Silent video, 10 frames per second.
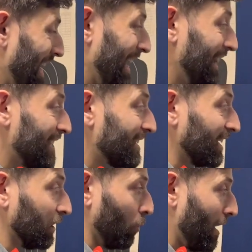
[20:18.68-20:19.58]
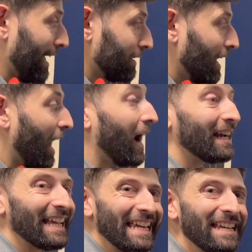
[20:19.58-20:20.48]
in the silhouette
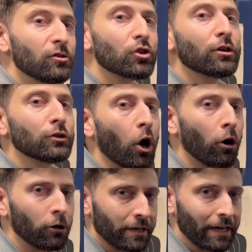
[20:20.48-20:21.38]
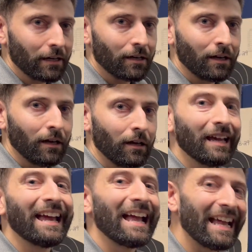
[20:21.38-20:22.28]
on each target
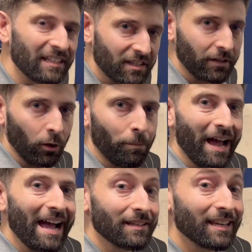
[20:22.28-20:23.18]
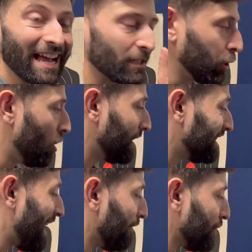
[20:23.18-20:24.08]
and still pass, as long as
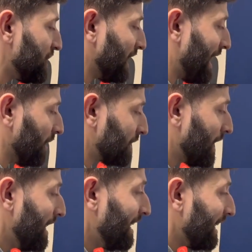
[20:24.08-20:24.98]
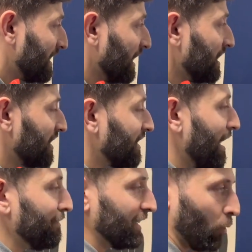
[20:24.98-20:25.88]
everything else is in the
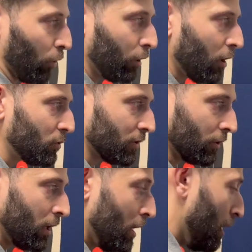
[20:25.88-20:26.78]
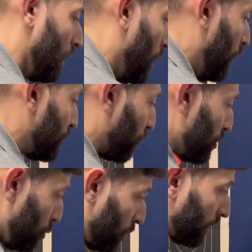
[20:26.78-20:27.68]
7 or closer. So
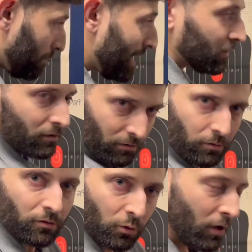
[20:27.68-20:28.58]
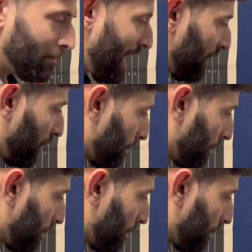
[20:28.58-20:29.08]
you could miss, you do the math,